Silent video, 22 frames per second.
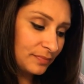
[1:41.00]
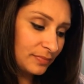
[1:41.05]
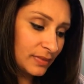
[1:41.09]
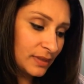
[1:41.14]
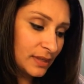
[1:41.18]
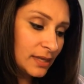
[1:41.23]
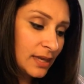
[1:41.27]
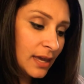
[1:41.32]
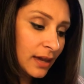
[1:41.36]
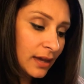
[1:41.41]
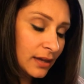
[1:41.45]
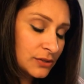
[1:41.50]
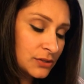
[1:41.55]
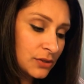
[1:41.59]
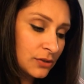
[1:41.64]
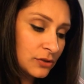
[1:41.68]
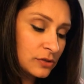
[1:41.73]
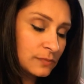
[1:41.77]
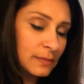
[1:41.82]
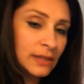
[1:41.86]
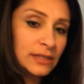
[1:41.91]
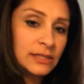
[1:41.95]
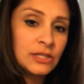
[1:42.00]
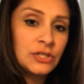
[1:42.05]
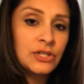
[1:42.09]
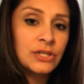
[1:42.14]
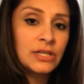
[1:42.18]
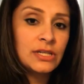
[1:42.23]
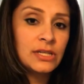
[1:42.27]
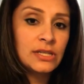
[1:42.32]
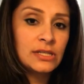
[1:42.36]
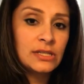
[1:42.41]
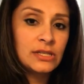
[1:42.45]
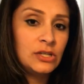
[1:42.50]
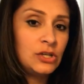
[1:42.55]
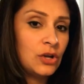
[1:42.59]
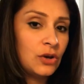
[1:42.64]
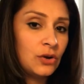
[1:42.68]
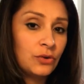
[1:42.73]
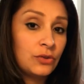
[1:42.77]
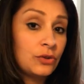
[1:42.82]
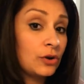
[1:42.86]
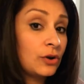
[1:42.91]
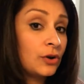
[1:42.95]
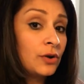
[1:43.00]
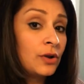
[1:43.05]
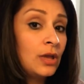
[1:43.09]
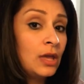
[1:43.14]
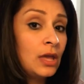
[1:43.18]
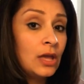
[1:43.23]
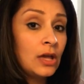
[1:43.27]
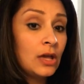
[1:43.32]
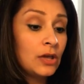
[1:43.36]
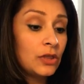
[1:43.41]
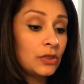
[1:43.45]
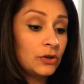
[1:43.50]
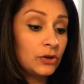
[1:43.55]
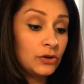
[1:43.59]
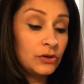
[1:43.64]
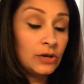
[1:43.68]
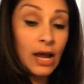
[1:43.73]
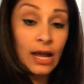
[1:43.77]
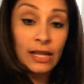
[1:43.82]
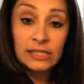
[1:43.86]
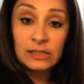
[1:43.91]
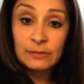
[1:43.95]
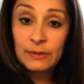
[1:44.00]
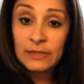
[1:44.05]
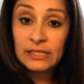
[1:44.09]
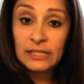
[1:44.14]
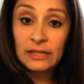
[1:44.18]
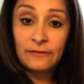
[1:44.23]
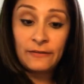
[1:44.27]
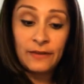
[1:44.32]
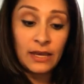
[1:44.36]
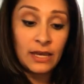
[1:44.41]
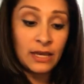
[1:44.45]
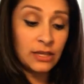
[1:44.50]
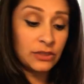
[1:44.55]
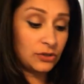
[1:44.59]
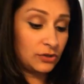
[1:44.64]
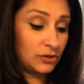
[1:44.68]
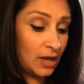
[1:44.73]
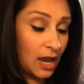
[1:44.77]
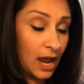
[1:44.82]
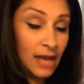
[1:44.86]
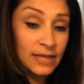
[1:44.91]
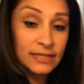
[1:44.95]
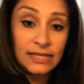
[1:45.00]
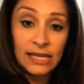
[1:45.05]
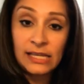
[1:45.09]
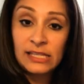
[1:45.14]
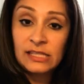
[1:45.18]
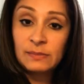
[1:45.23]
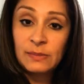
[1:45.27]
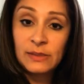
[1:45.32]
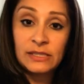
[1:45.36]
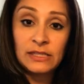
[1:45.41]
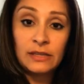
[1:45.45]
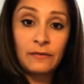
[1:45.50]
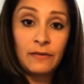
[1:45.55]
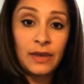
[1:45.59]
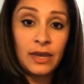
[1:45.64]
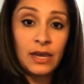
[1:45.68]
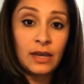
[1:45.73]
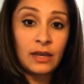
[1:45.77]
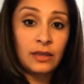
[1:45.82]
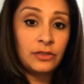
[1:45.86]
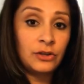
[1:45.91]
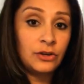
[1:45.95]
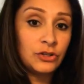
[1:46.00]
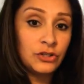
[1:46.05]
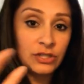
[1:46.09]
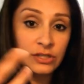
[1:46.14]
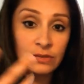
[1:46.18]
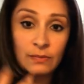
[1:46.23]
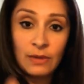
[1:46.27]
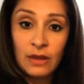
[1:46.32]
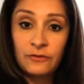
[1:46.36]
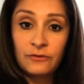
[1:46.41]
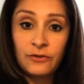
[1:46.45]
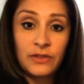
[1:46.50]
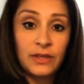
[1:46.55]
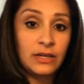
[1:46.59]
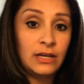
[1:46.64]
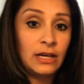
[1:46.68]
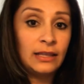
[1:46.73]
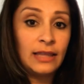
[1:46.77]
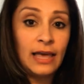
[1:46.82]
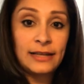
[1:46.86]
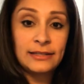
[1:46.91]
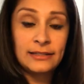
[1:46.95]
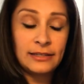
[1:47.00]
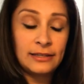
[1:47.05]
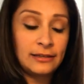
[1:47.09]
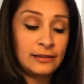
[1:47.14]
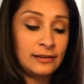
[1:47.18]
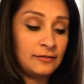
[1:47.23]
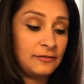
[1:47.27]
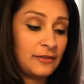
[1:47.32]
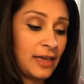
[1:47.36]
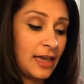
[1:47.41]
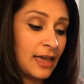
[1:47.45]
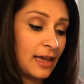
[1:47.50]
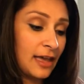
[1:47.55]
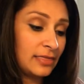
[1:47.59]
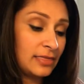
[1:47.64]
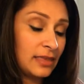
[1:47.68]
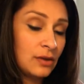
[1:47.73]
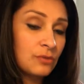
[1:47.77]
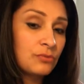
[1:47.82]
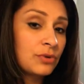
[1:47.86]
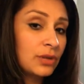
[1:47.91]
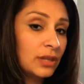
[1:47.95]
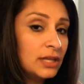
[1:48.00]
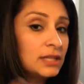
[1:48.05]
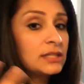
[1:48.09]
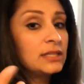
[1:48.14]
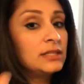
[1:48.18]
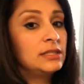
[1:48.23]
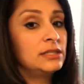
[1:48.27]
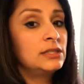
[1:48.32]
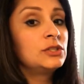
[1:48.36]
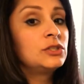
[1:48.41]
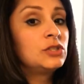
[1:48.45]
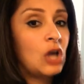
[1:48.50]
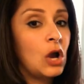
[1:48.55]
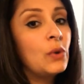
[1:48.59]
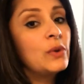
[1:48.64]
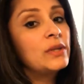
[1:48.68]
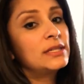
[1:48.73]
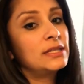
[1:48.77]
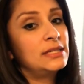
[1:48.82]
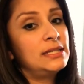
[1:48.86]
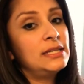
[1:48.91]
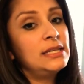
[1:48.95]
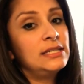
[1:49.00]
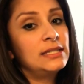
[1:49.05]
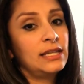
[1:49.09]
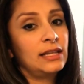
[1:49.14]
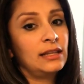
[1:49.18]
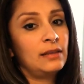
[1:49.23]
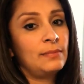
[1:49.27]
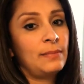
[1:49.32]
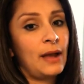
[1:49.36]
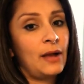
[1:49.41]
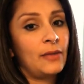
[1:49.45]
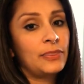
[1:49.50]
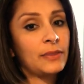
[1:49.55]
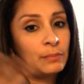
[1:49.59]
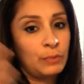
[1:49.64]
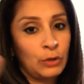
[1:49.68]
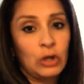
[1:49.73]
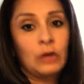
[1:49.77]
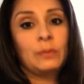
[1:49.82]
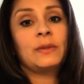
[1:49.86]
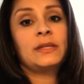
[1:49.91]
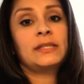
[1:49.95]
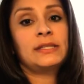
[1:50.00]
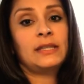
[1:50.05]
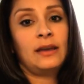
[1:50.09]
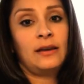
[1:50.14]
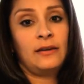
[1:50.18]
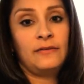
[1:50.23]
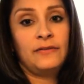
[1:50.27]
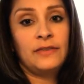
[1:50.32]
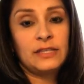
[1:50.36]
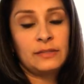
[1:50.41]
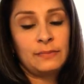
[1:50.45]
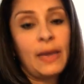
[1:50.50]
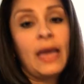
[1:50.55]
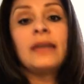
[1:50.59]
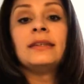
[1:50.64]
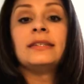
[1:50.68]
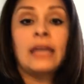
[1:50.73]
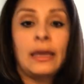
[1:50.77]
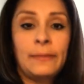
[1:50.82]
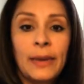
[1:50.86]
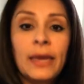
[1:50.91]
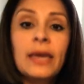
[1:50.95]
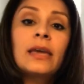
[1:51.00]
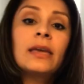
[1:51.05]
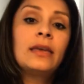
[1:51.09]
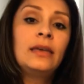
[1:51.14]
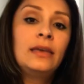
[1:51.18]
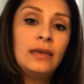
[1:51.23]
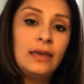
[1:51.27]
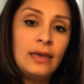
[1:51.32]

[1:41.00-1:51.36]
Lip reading: yeah, so those messages, they're non-specific, they're not date specific, they're just meant for the collective, and they really go into detail about the purpose of this pandemic,